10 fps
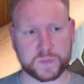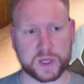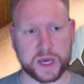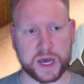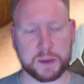
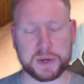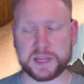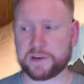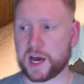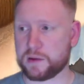I
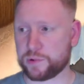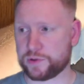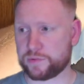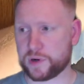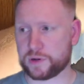believe I won
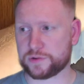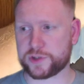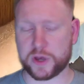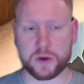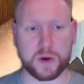the roll,
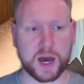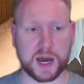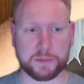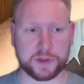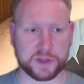so
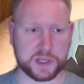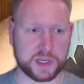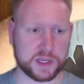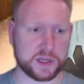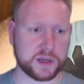I'm on
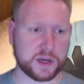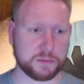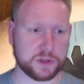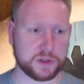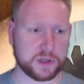
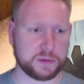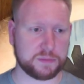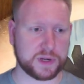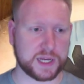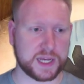the
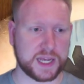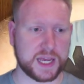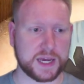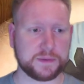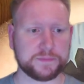play
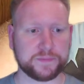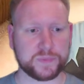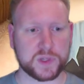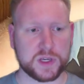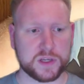here.
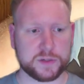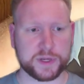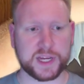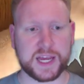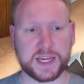So we're
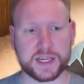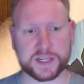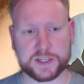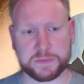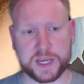going to ink a
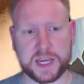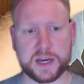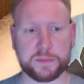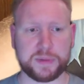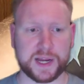Smee
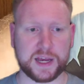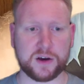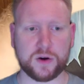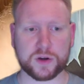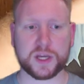and play a
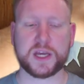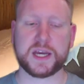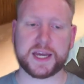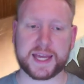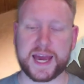hook.
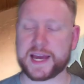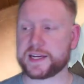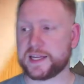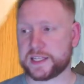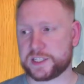
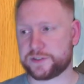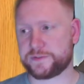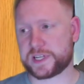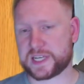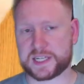Again, this is
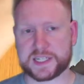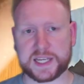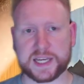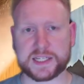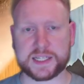
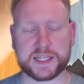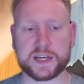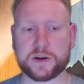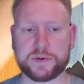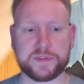fantastic to
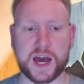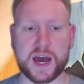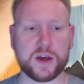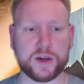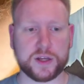deal with
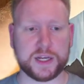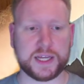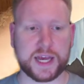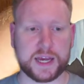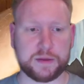that early
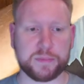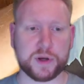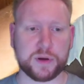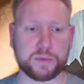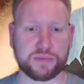game
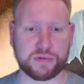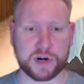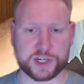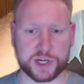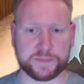
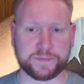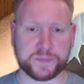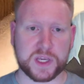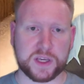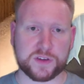pressure.
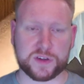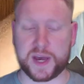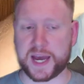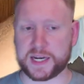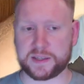So
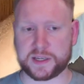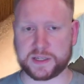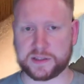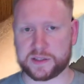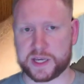
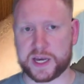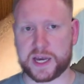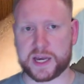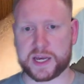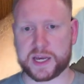anything that